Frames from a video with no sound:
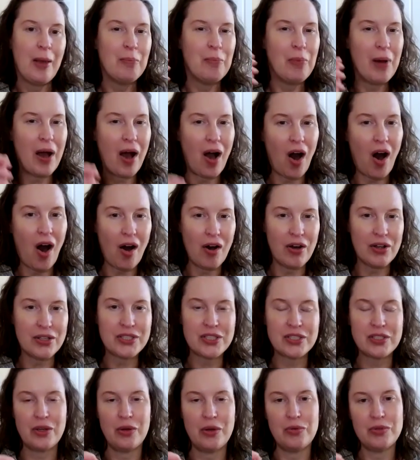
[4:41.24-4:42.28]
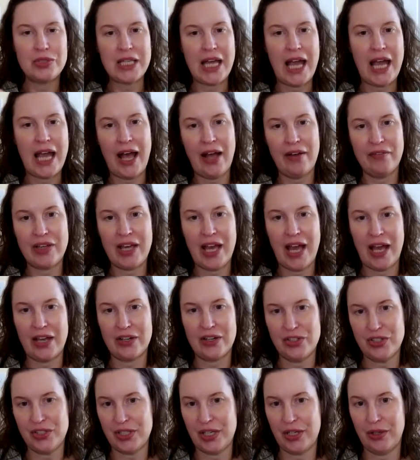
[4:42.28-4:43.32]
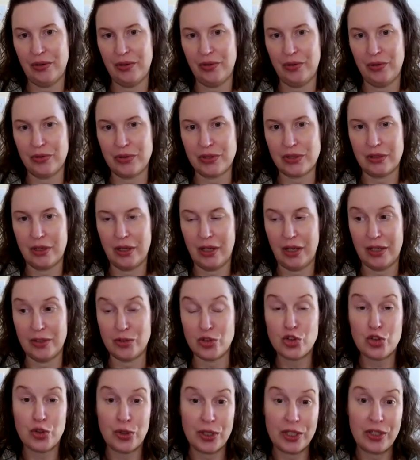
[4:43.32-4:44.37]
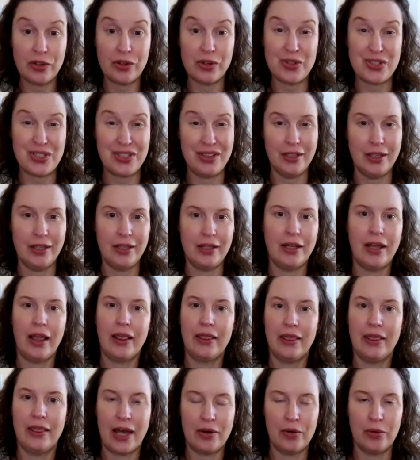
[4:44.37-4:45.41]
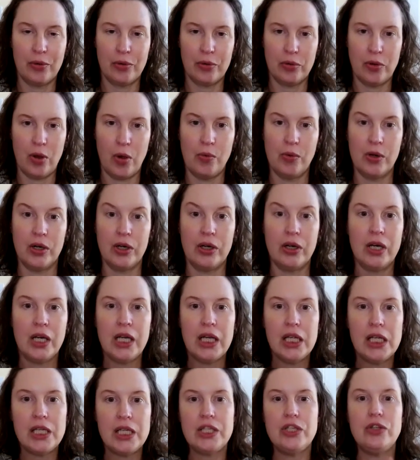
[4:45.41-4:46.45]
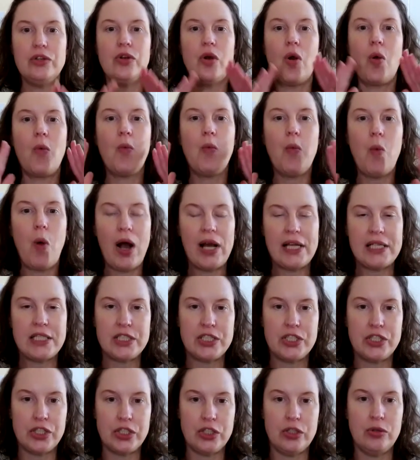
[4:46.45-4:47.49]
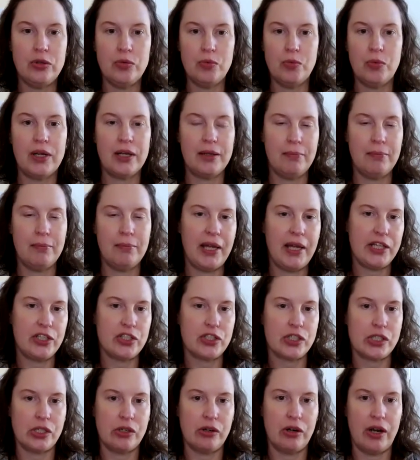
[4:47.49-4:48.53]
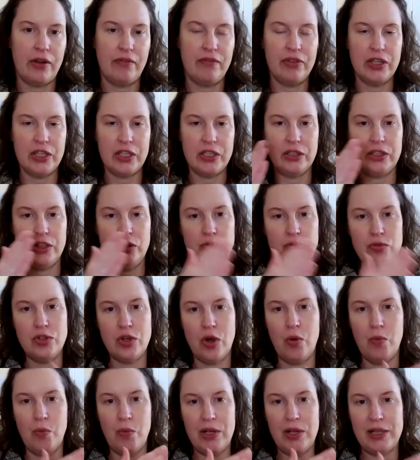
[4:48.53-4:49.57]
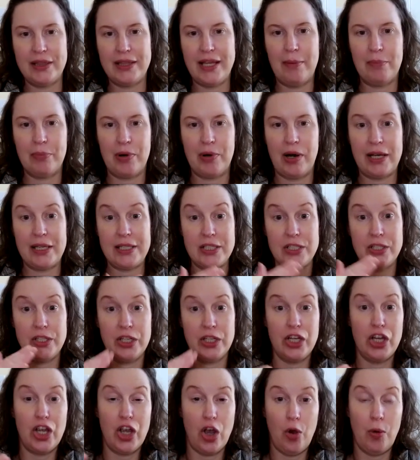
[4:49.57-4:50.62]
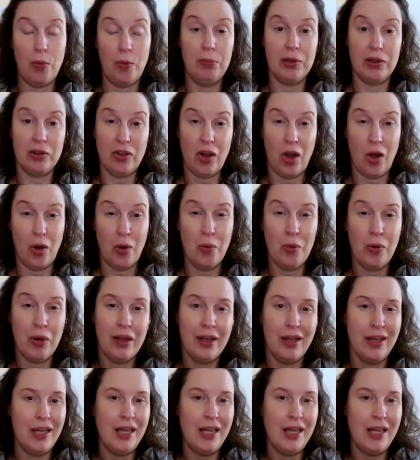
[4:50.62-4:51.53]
but also to have cash sales triggers then that are lower. You know, what do you want to make sure of that you don't want that price to go below?